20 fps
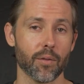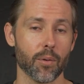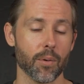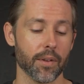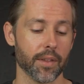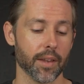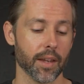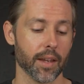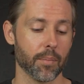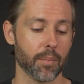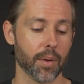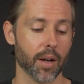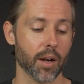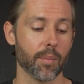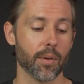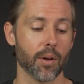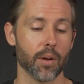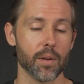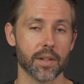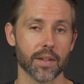for the
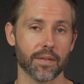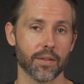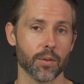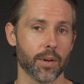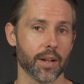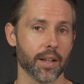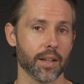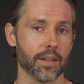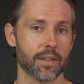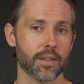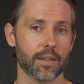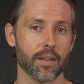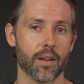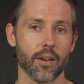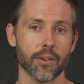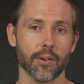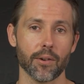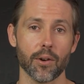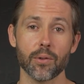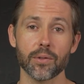bare bones if you want to
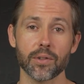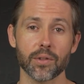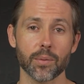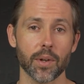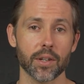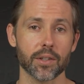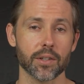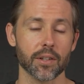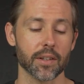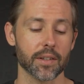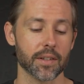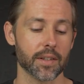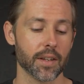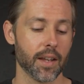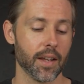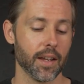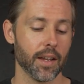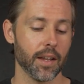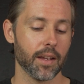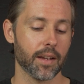install your own
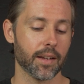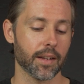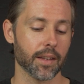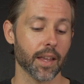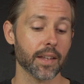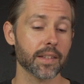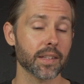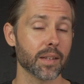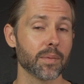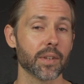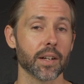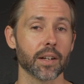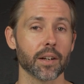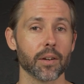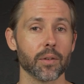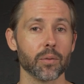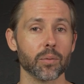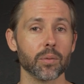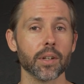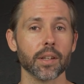switches, uh, that seems like
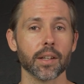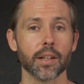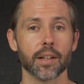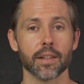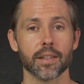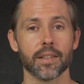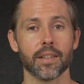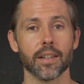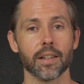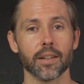a really good